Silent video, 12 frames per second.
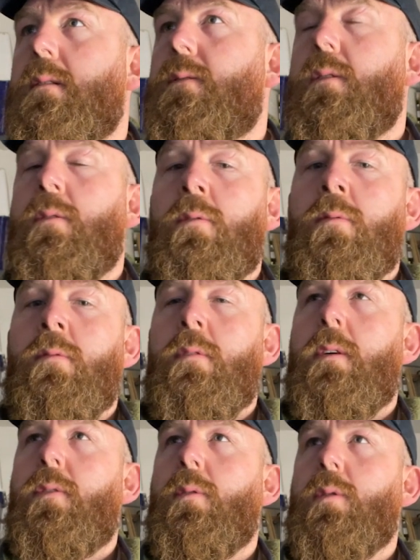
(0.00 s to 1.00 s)
If you
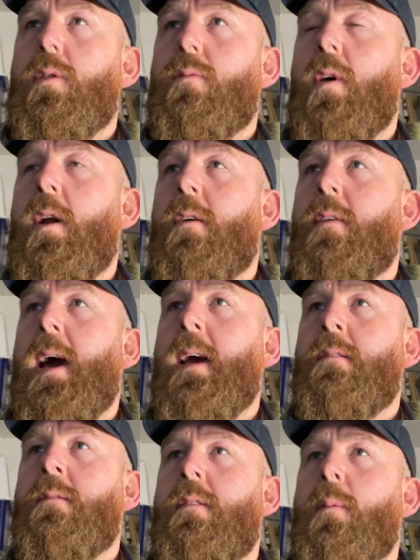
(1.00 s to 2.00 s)
were to run
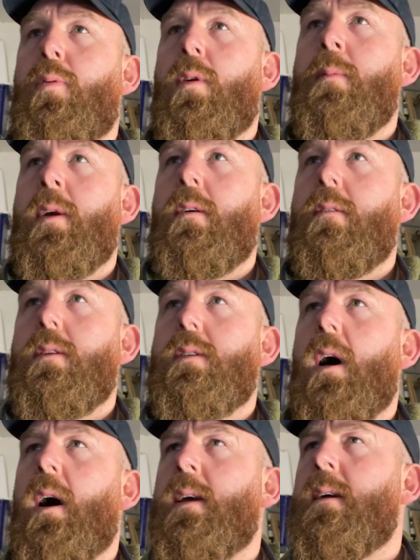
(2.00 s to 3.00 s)
around the perimeter of the
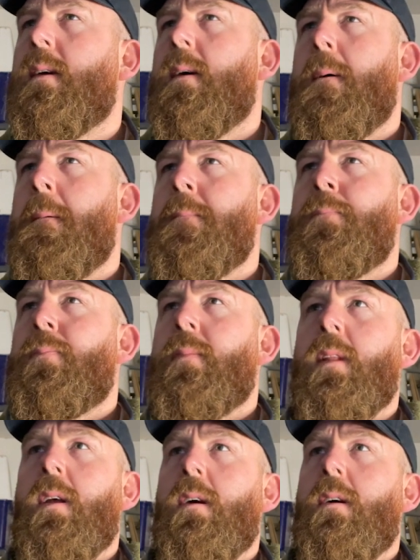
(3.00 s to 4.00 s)
site,
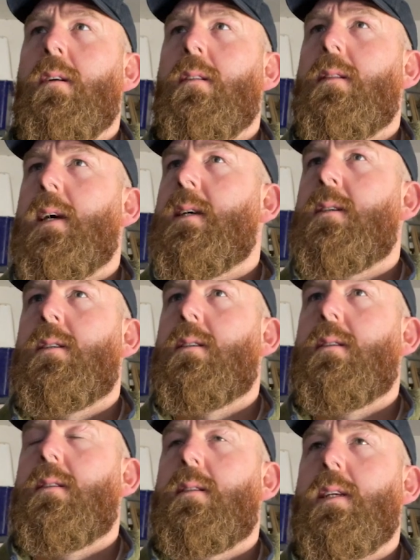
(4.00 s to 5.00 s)

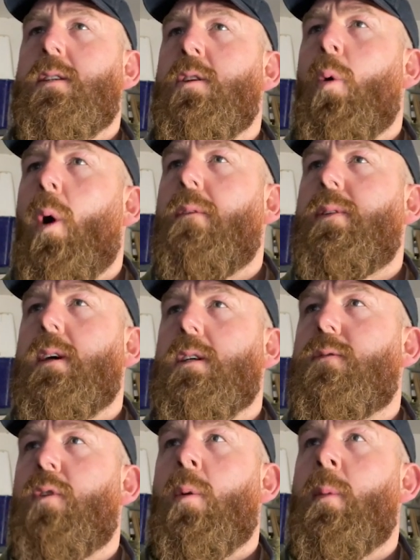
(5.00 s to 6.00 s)
there's no
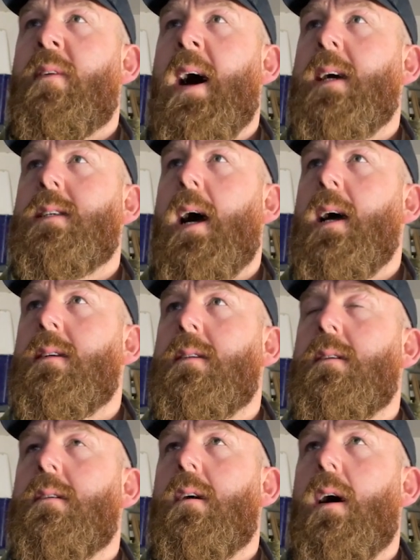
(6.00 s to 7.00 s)
obvious form of
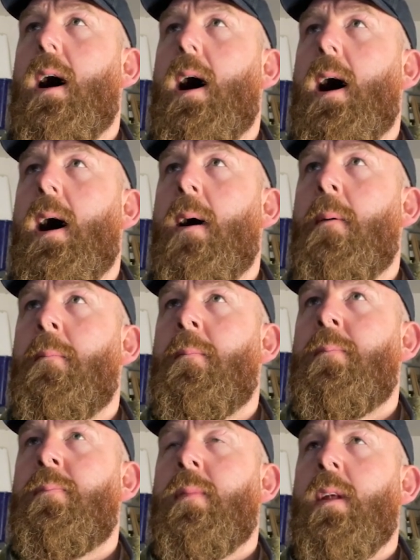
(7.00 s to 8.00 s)
access.
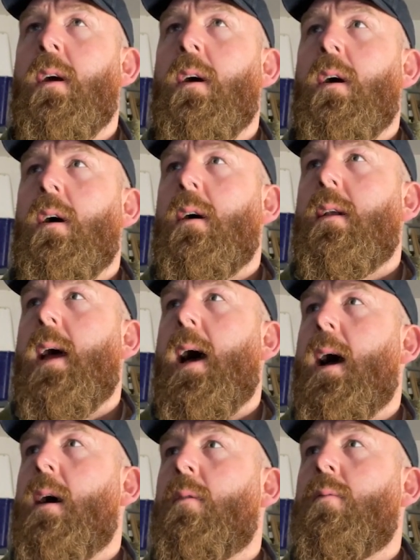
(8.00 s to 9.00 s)
Now
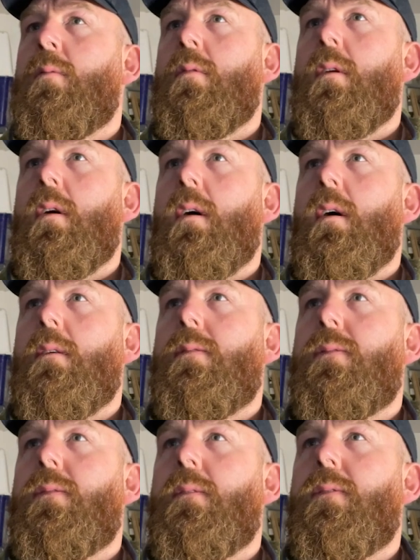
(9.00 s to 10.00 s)

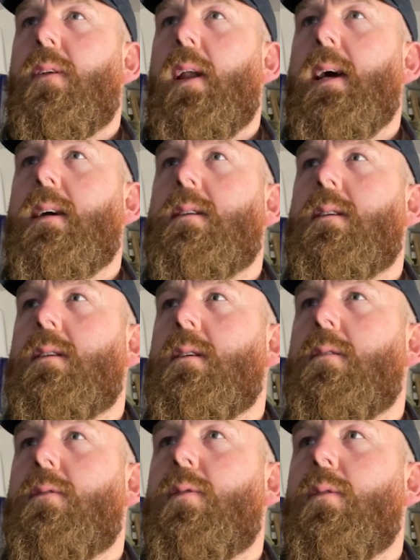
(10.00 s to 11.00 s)
I've flicked
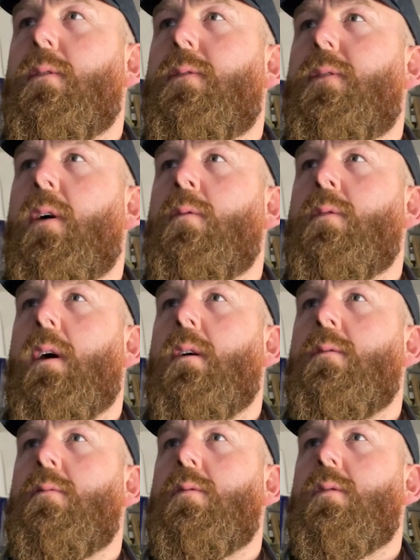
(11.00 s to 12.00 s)
through the
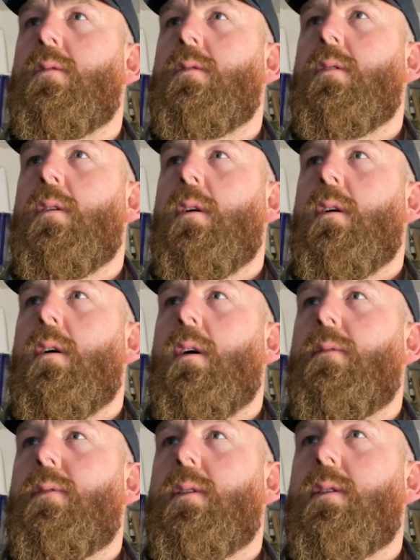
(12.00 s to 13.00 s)
photos
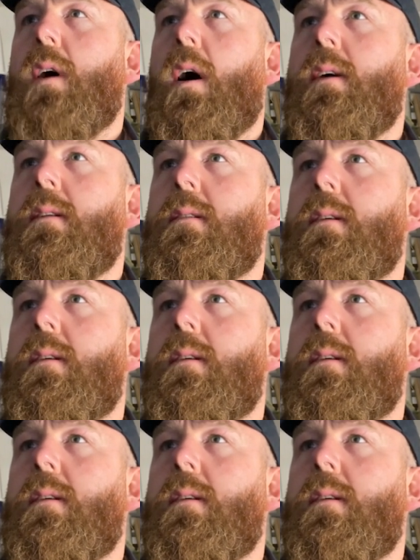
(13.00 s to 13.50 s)
of the site,